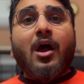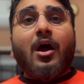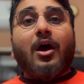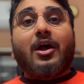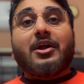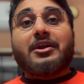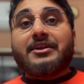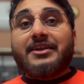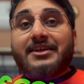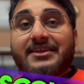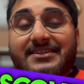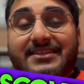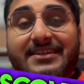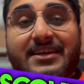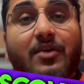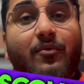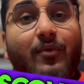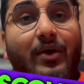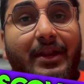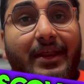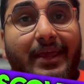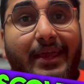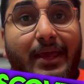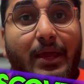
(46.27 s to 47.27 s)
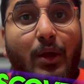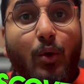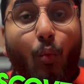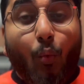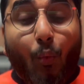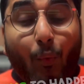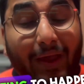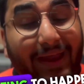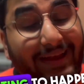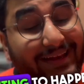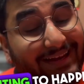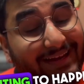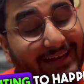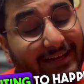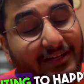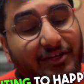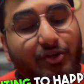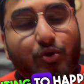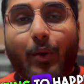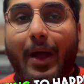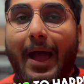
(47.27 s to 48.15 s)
a discovery waiting to